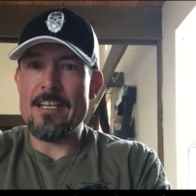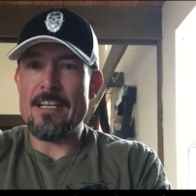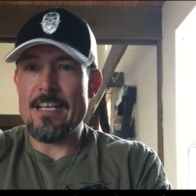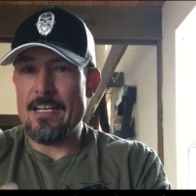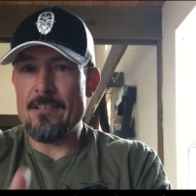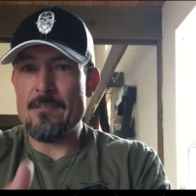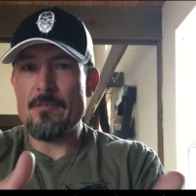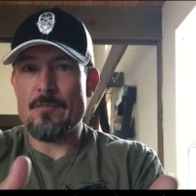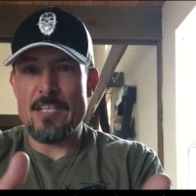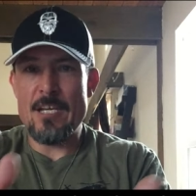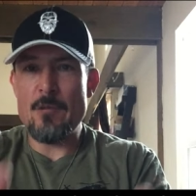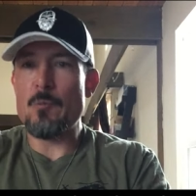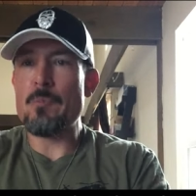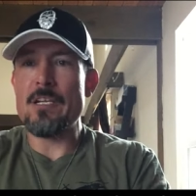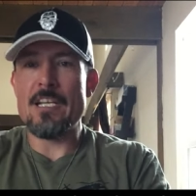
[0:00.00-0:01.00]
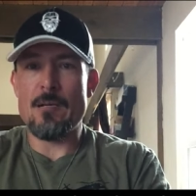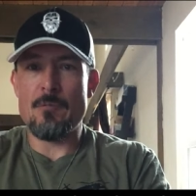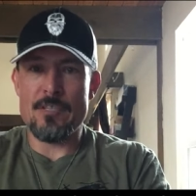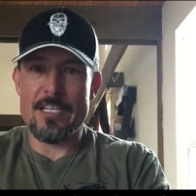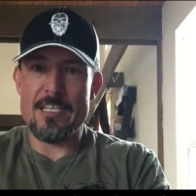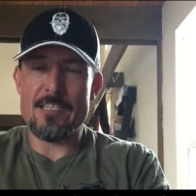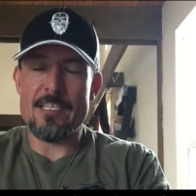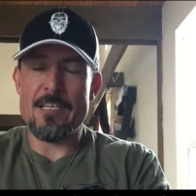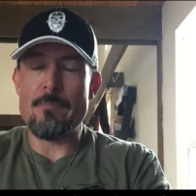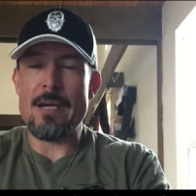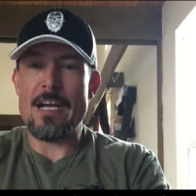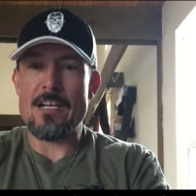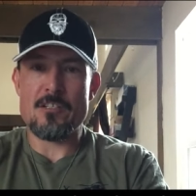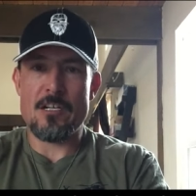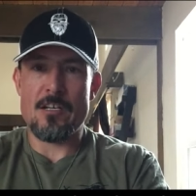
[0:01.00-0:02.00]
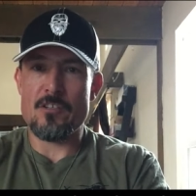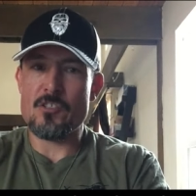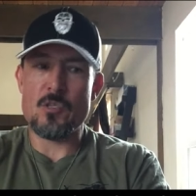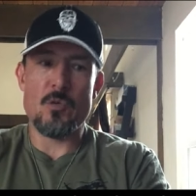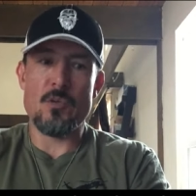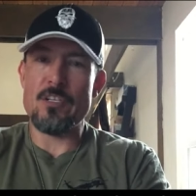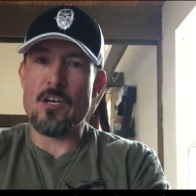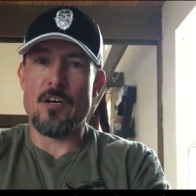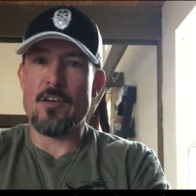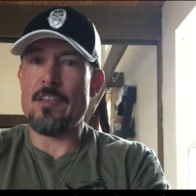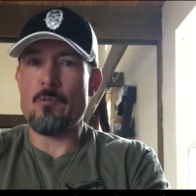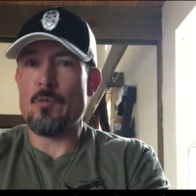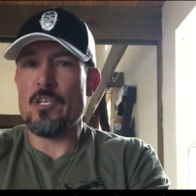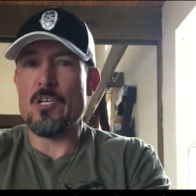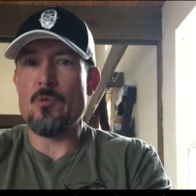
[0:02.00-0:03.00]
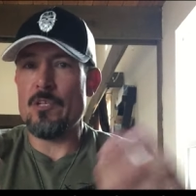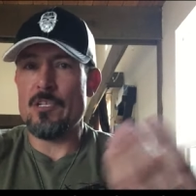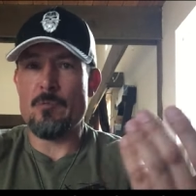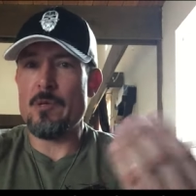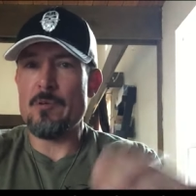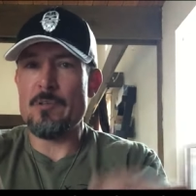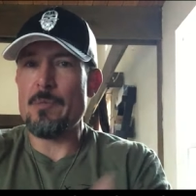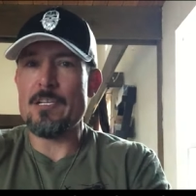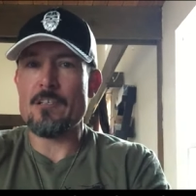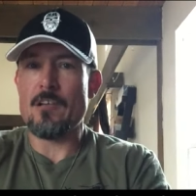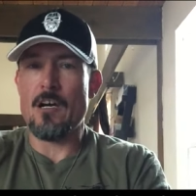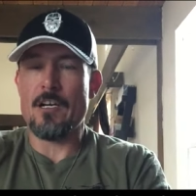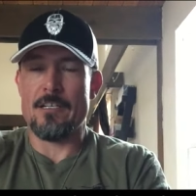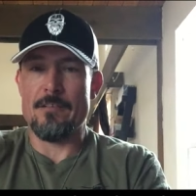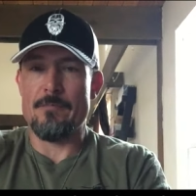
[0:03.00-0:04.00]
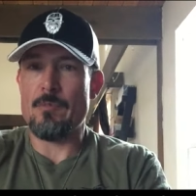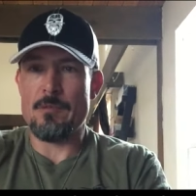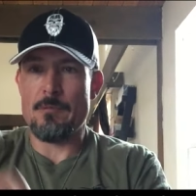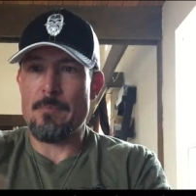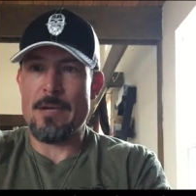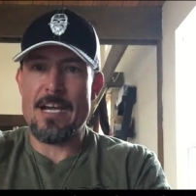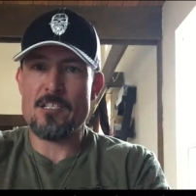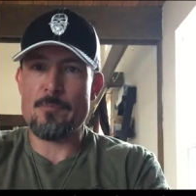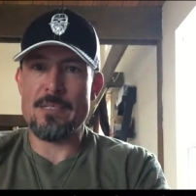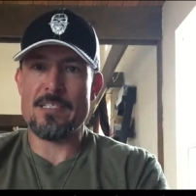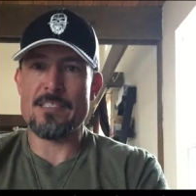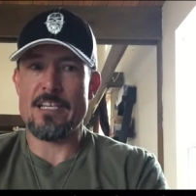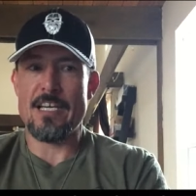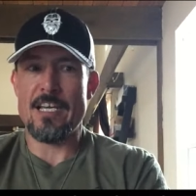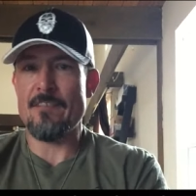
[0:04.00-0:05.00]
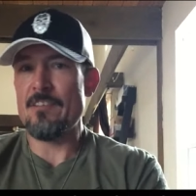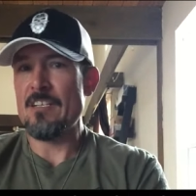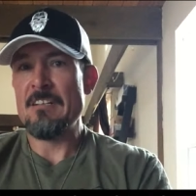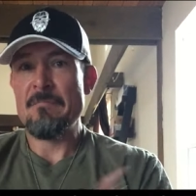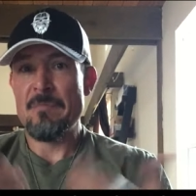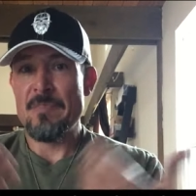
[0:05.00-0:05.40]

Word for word: And, and they would have been able to get the ambassador out there. So no, we wouldn't we wouldn't be talking. The ambassador would be saved.